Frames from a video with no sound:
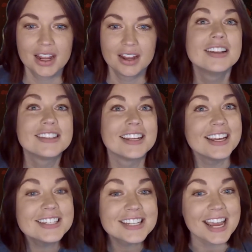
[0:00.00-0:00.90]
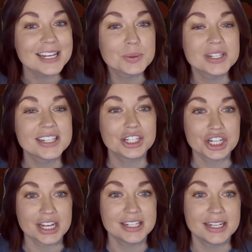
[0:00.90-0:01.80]
Today's case was
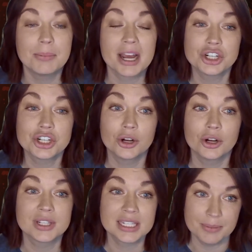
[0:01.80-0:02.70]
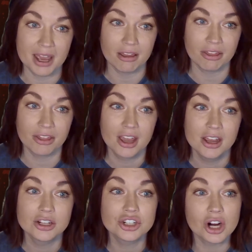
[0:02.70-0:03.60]
suggested by Charles Smith.
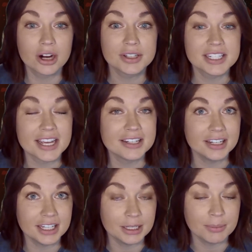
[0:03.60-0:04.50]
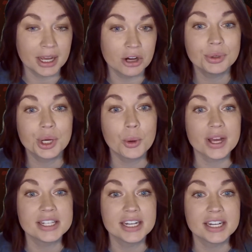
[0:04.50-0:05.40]
Charles sent an email
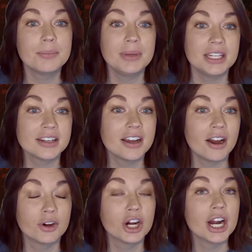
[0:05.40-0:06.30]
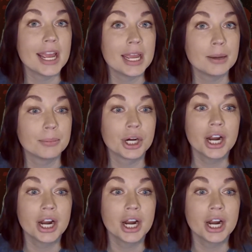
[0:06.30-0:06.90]
requesting me to cover Amber